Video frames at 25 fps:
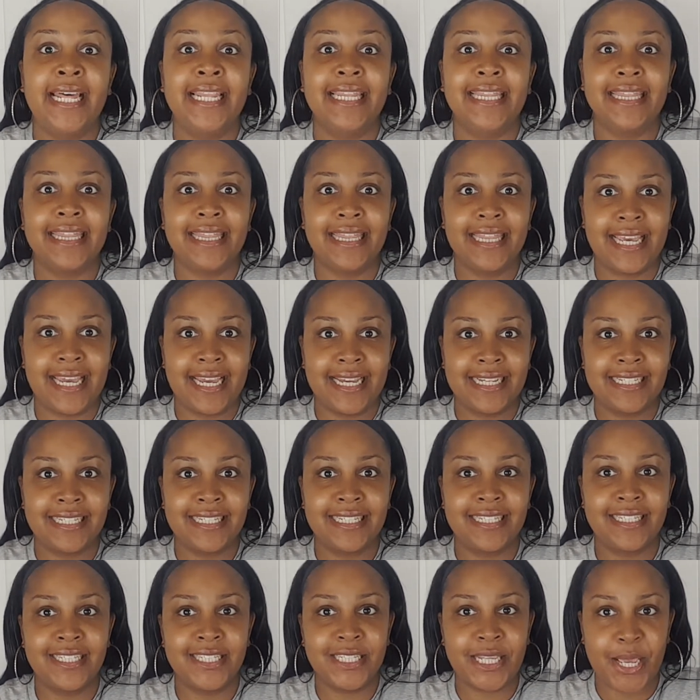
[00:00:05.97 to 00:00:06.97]

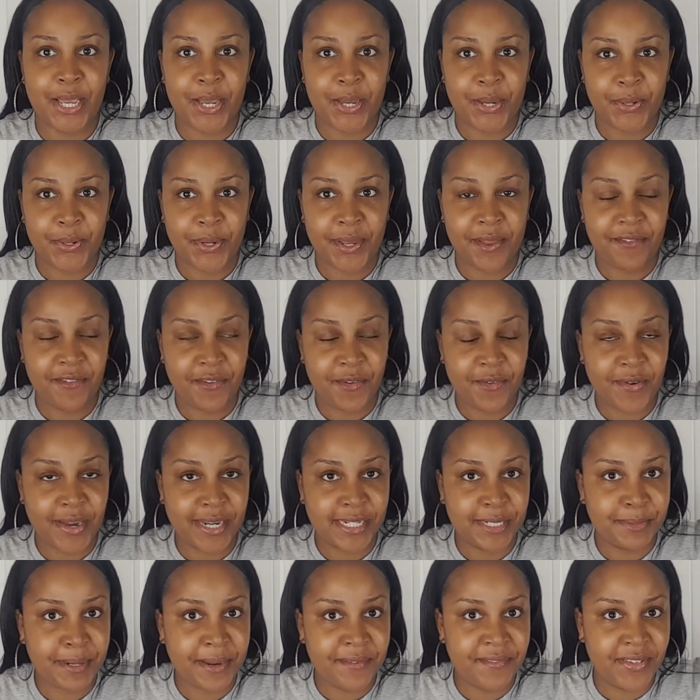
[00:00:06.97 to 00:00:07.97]
less. So, if you
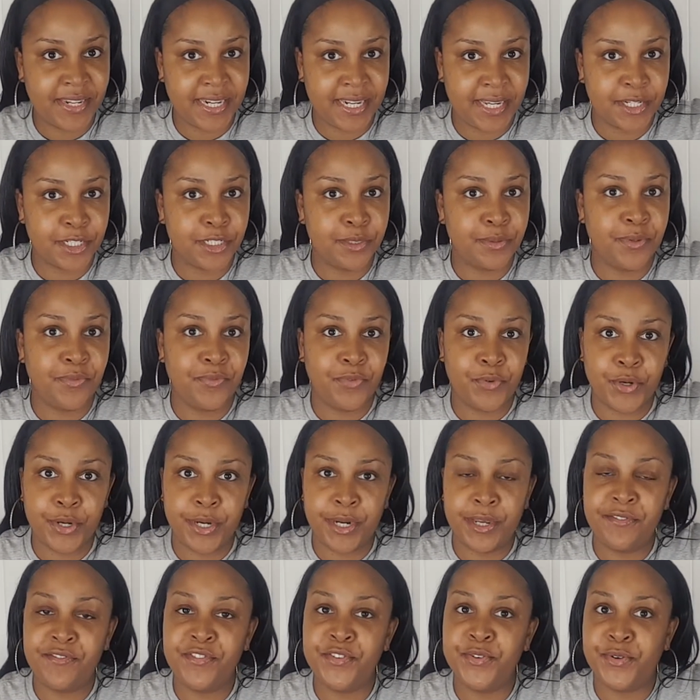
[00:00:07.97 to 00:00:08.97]
watch my videos before,
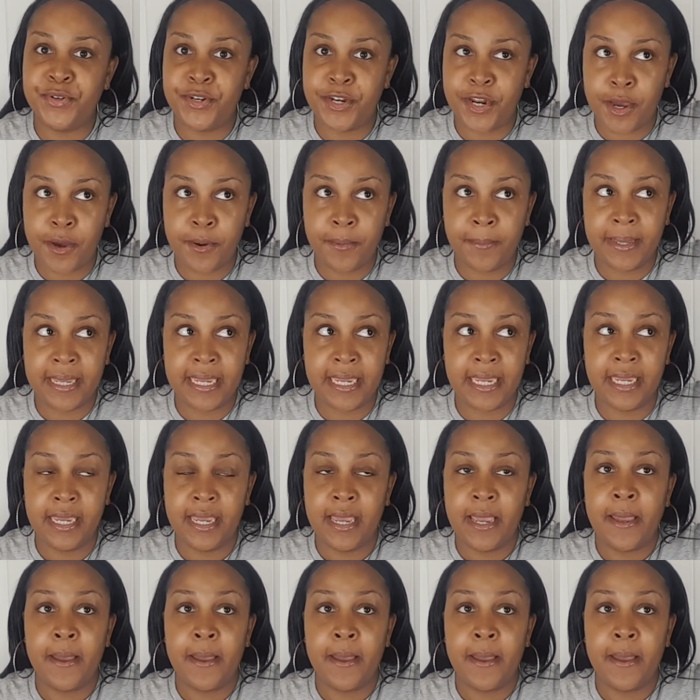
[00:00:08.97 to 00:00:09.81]
if you know me